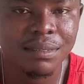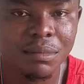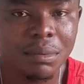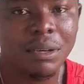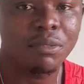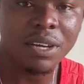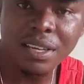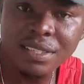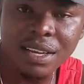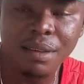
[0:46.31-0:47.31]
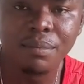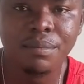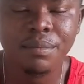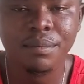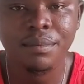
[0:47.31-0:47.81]
Maybe your first time,
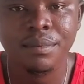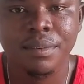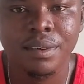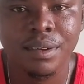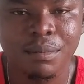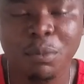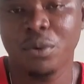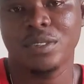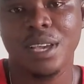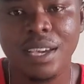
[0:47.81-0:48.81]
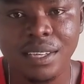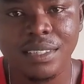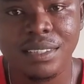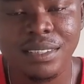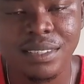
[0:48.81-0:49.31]
maybe your second,
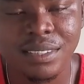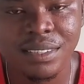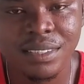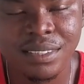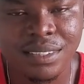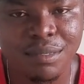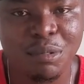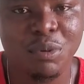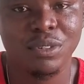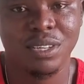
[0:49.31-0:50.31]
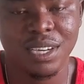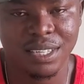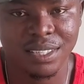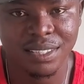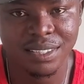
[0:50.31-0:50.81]
maybe your
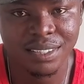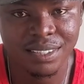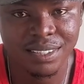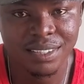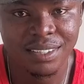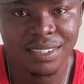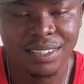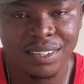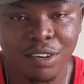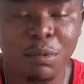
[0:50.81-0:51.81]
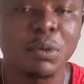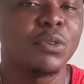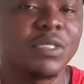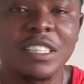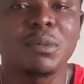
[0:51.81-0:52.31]
third, or maybe
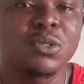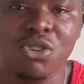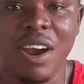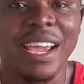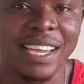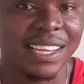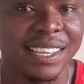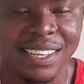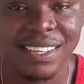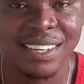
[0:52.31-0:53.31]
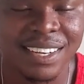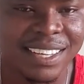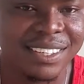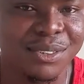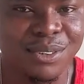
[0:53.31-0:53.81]
you've just been trying.
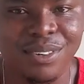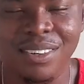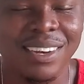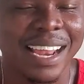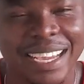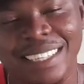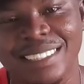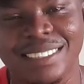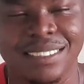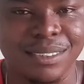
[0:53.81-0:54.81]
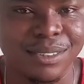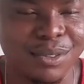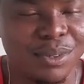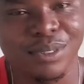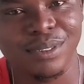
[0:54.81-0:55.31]
Like you like this girl,
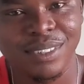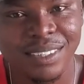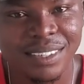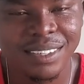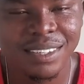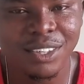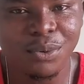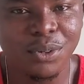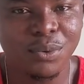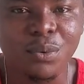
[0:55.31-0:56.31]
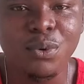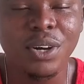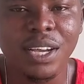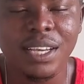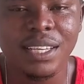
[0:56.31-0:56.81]
you wanna
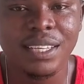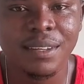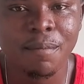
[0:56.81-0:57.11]
woo her.